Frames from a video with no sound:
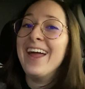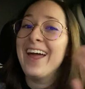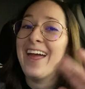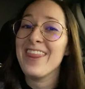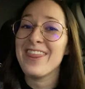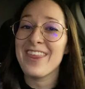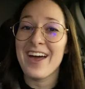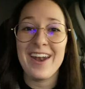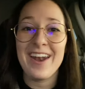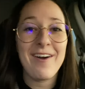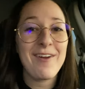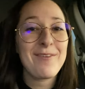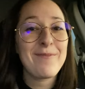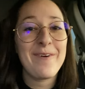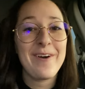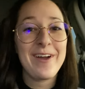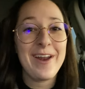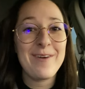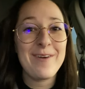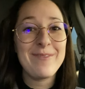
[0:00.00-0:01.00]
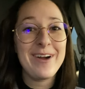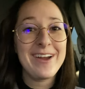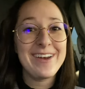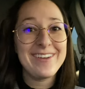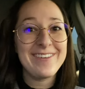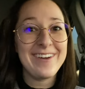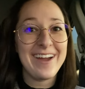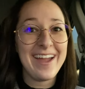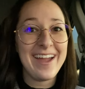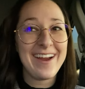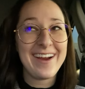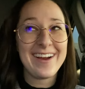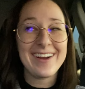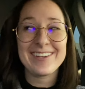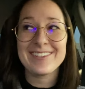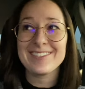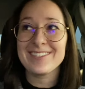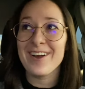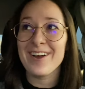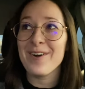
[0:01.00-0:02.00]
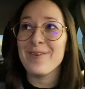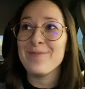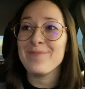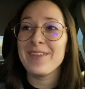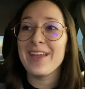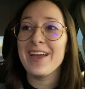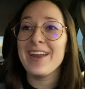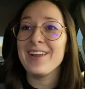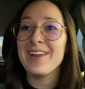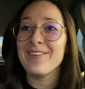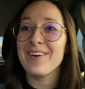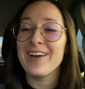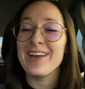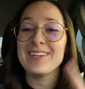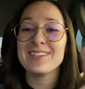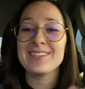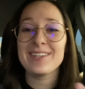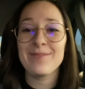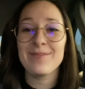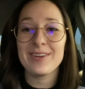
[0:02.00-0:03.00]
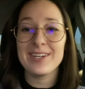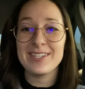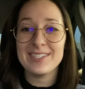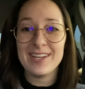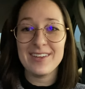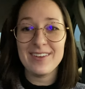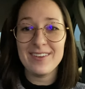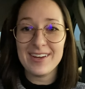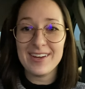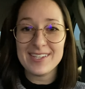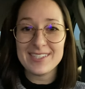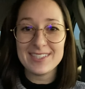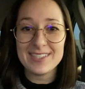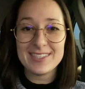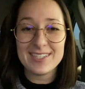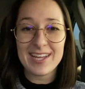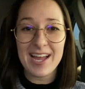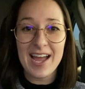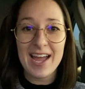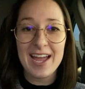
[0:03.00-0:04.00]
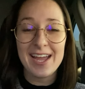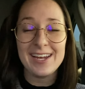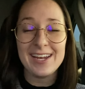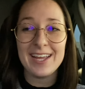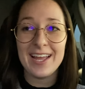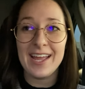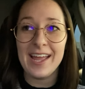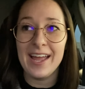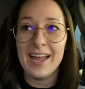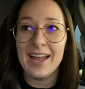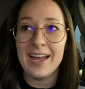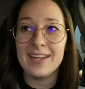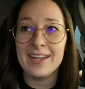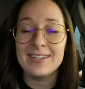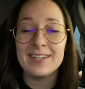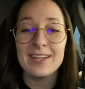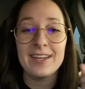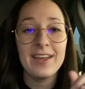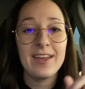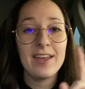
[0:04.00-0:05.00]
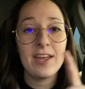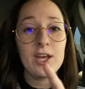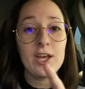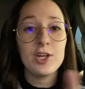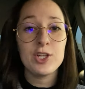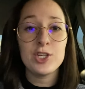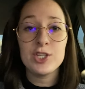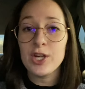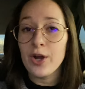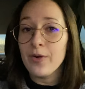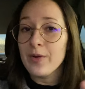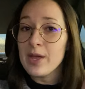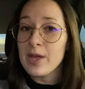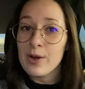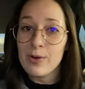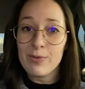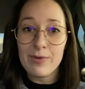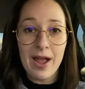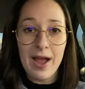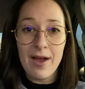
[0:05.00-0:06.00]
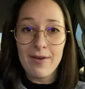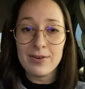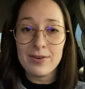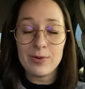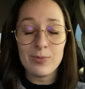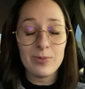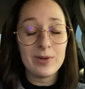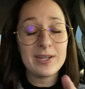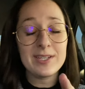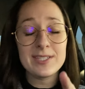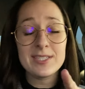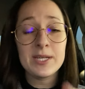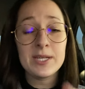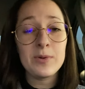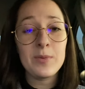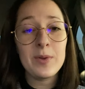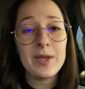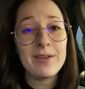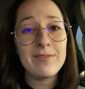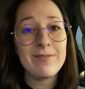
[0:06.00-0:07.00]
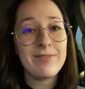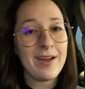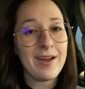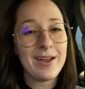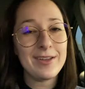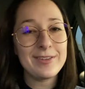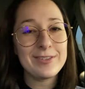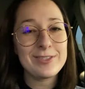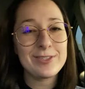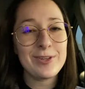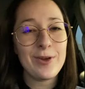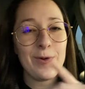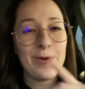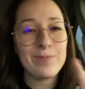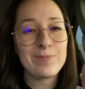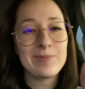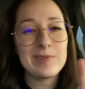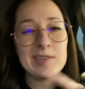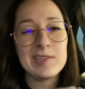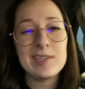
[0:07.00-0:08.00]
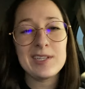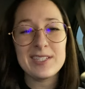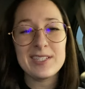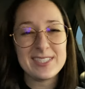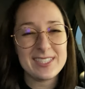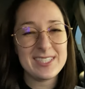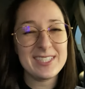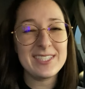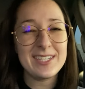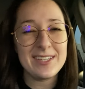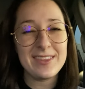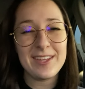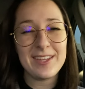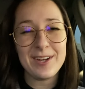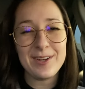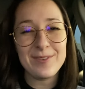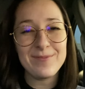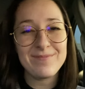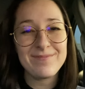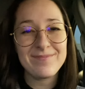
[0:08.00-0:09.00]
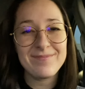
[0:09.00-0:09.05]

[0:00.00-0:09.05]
thought I would point out my new hair. So anyways, I'm gonna take you guys inside and show you around and we're gonna see what we can find. So I'll see you in there.